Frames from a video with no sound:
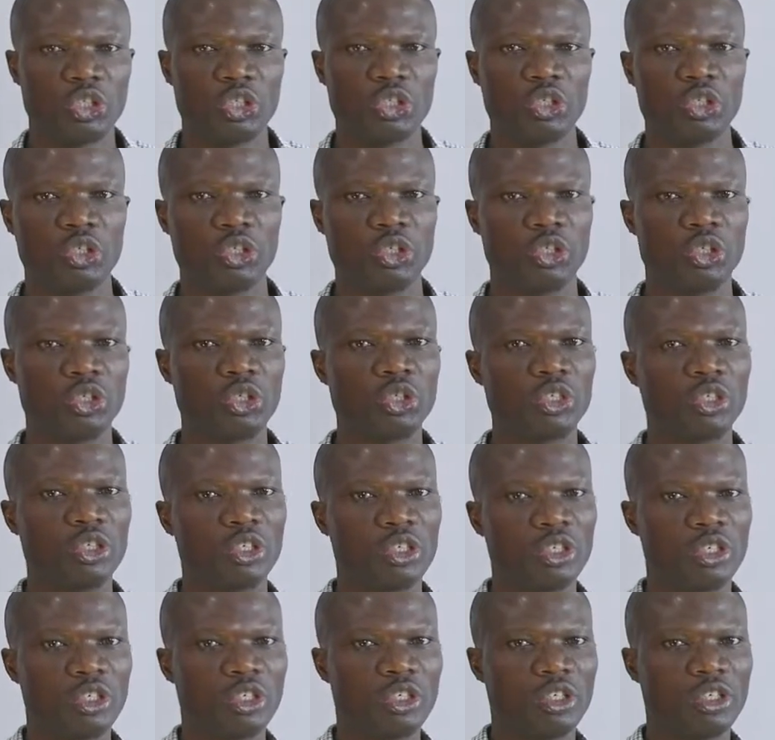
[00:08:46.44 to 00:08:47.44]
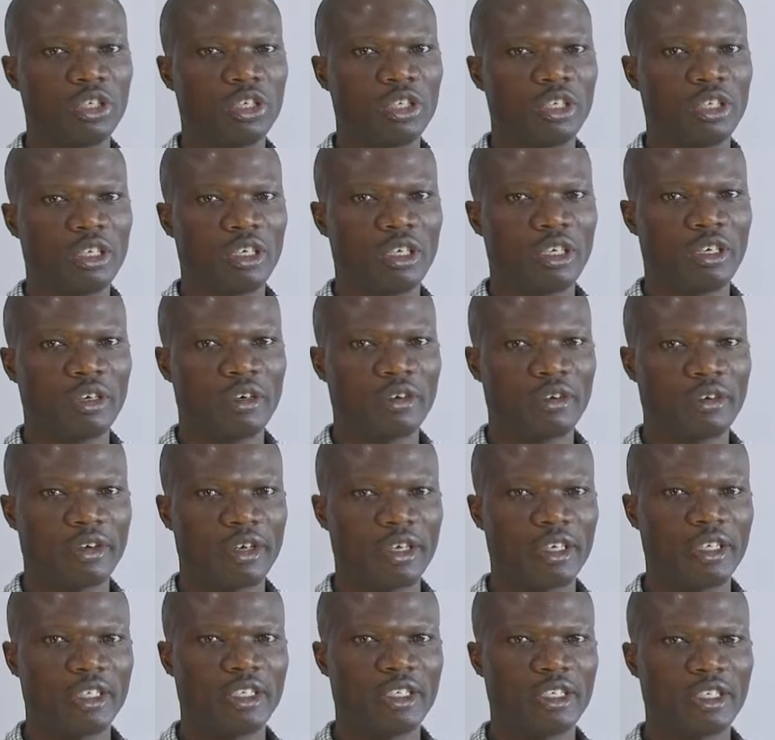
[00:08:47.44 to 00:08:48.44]
2,
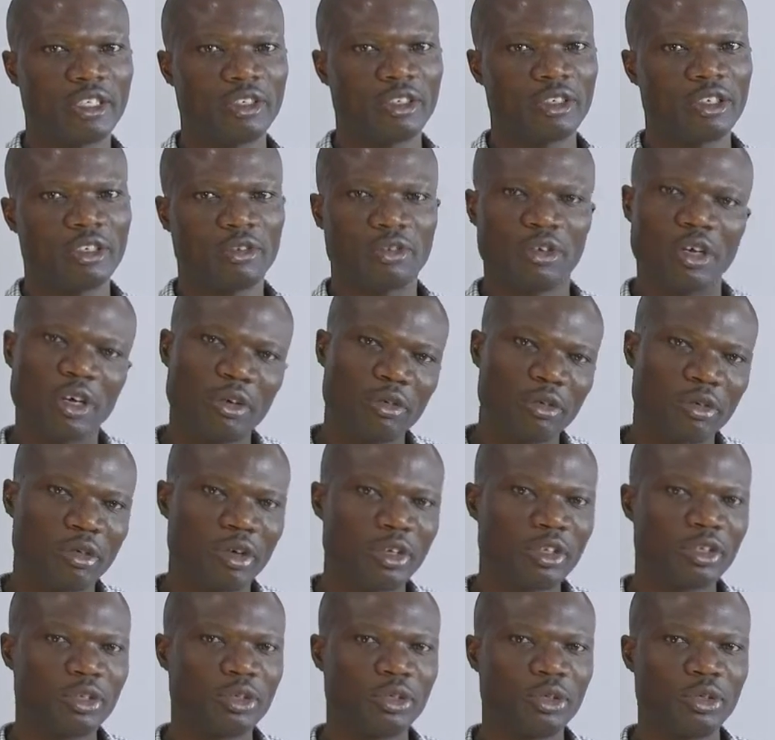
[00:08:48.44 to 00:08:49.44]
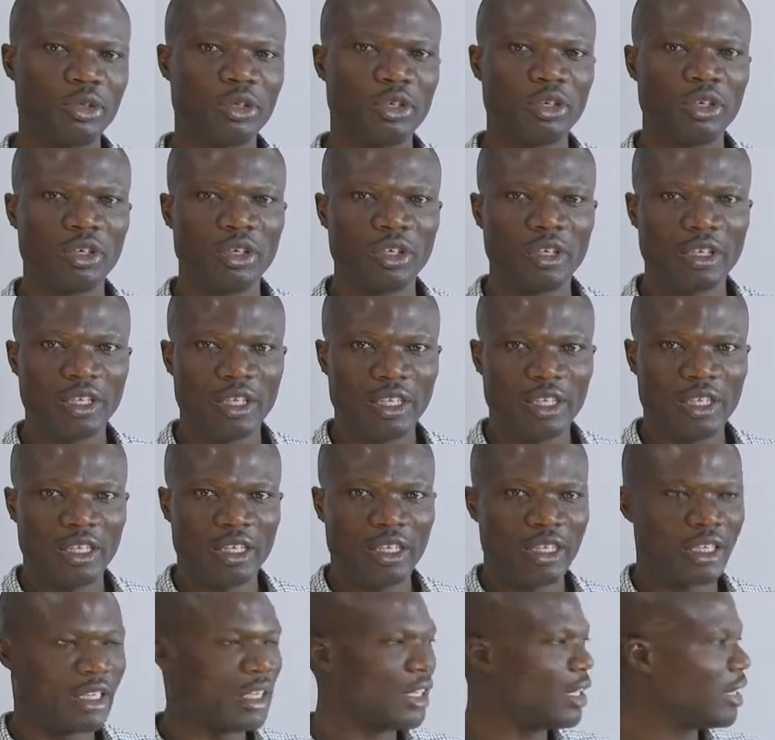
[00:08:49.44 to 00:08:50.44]
right? 25 over 2.
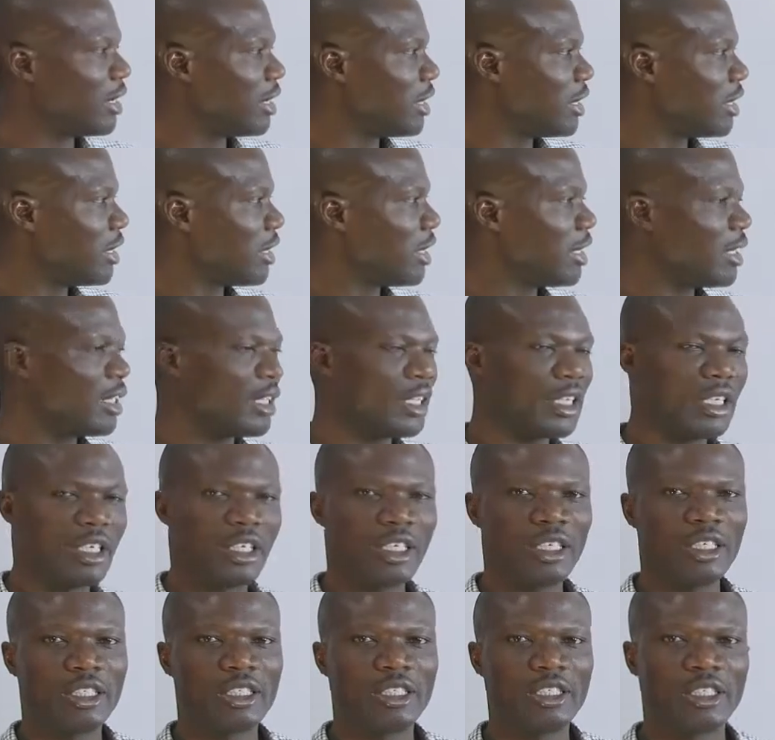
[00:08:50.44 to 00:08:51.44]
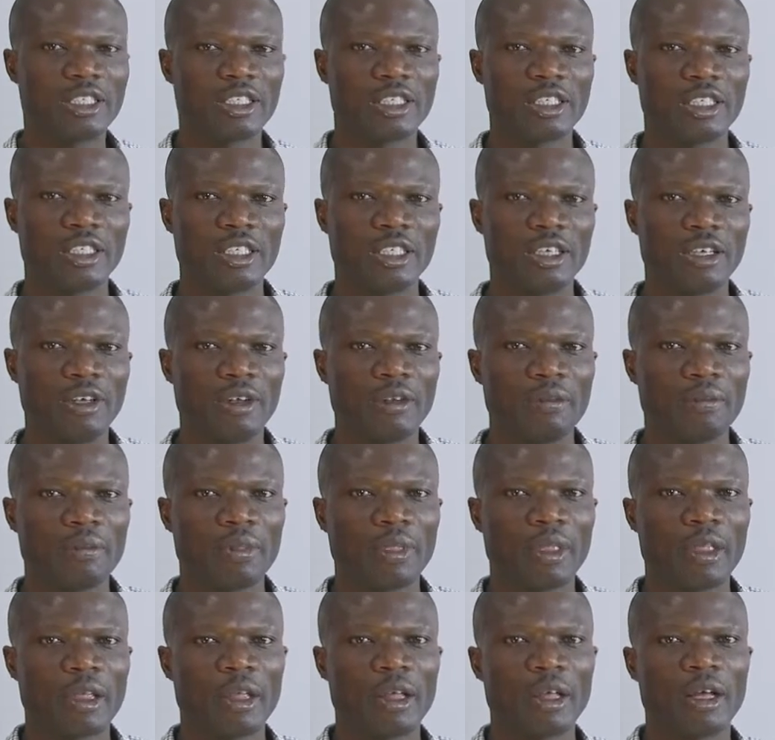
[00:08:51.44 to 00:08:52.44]
This is
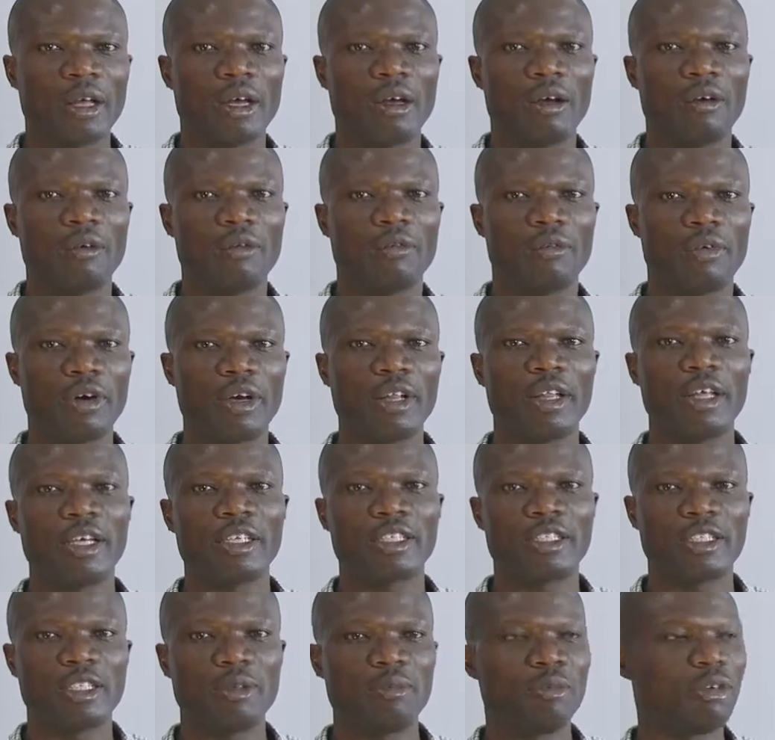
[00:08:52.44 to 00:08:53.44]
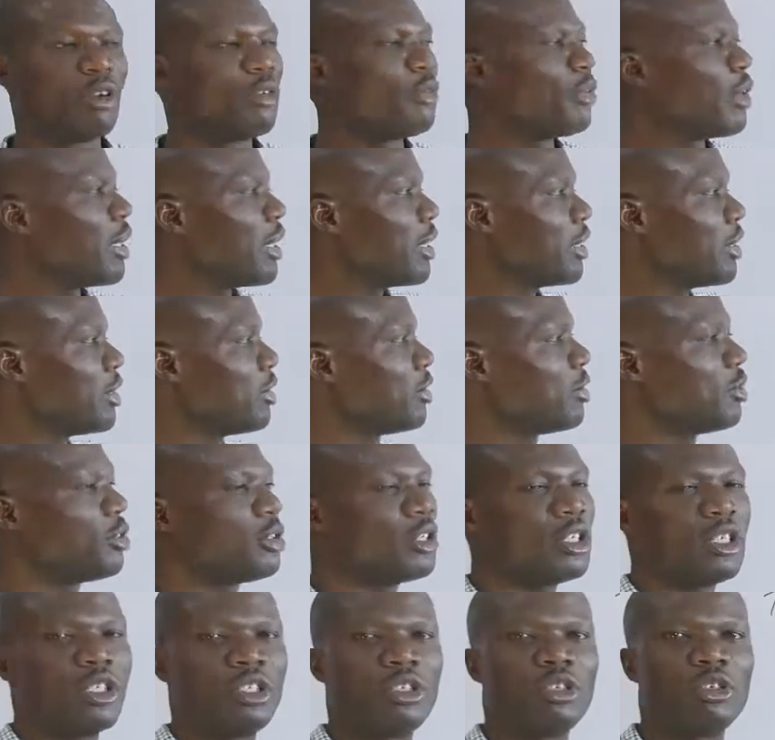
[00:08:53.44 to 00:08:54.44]
further simplified
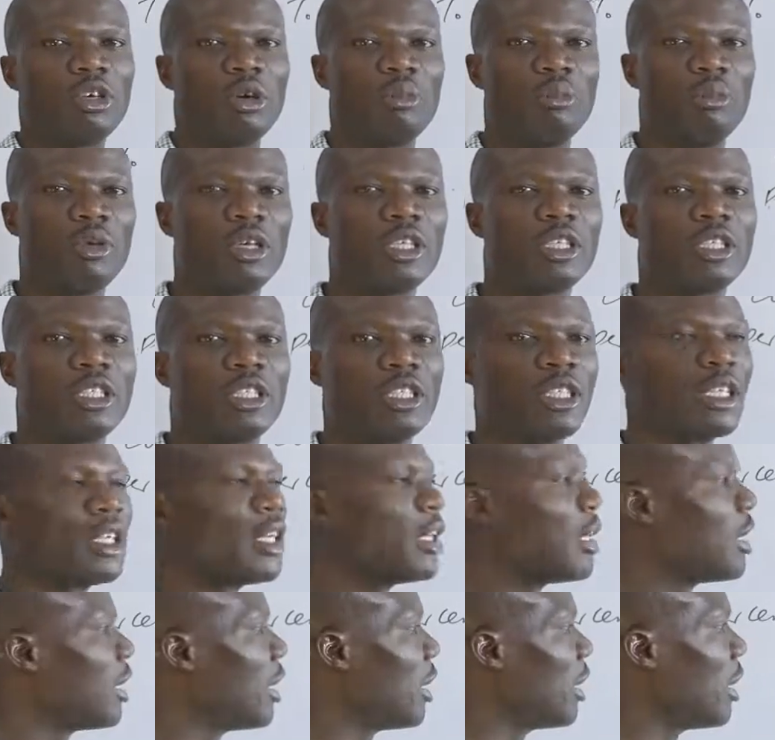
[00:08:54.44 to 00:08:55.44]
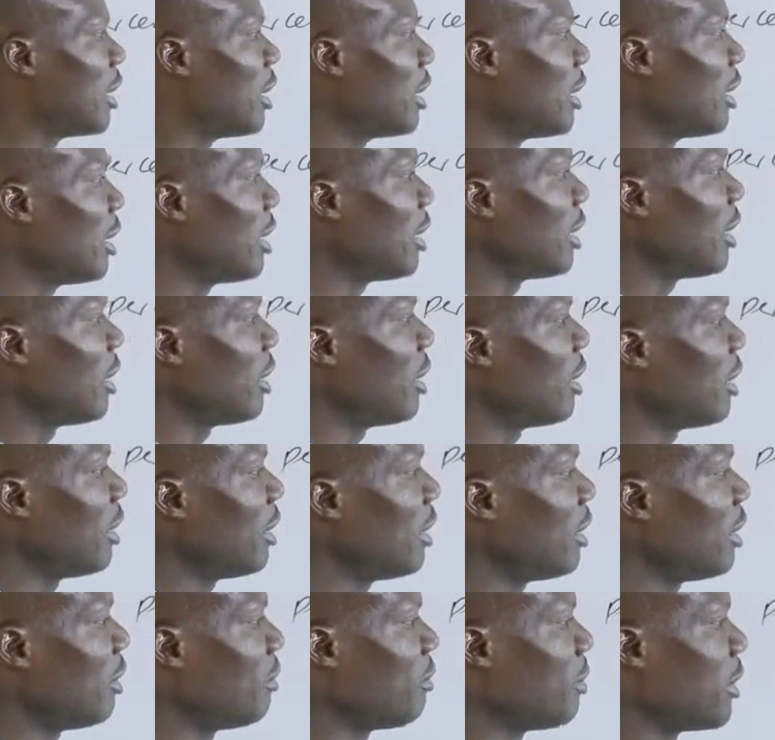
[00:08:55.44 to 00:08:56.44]
into a mixed
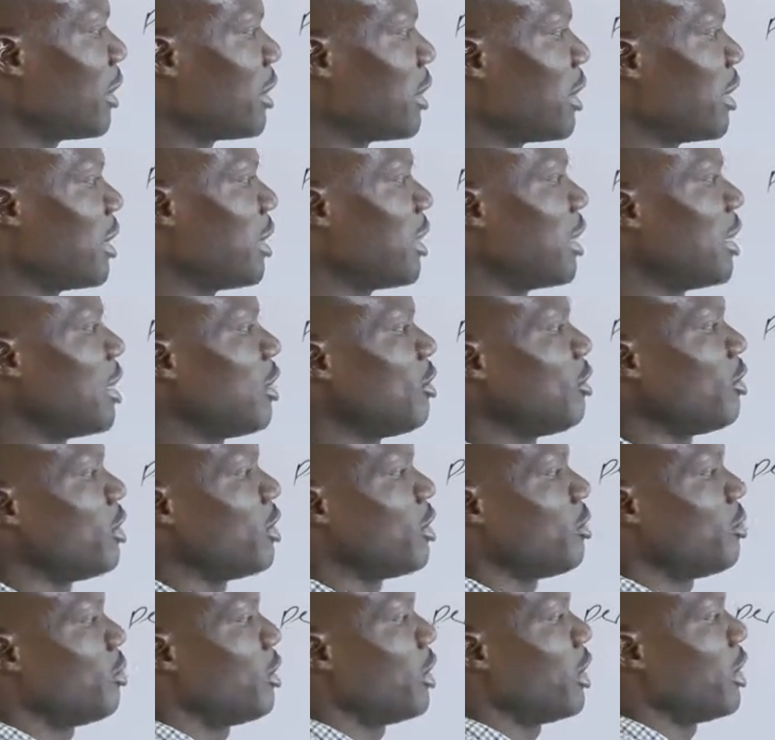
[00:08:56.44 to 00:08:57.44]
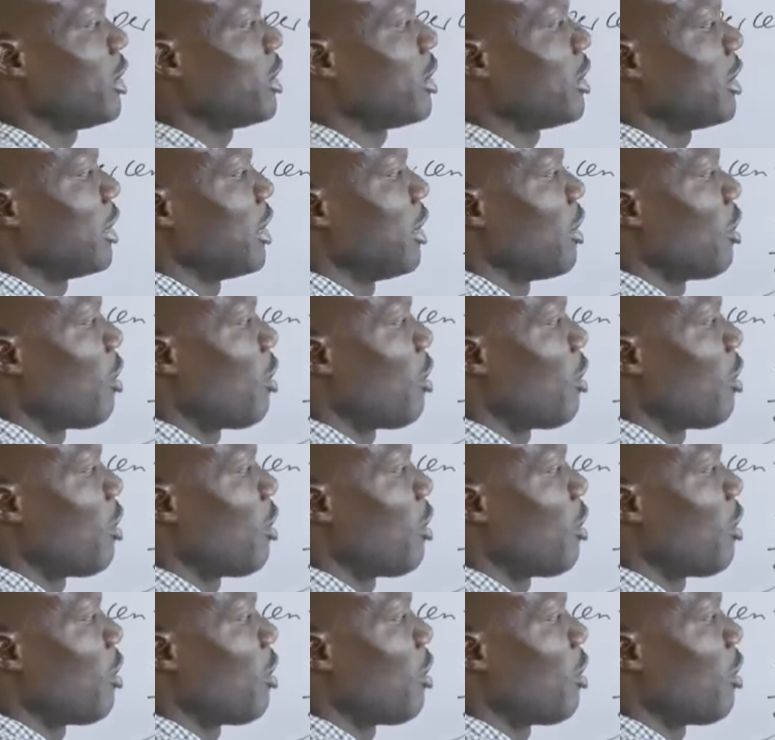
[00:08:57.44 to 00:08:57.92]
percentage, which means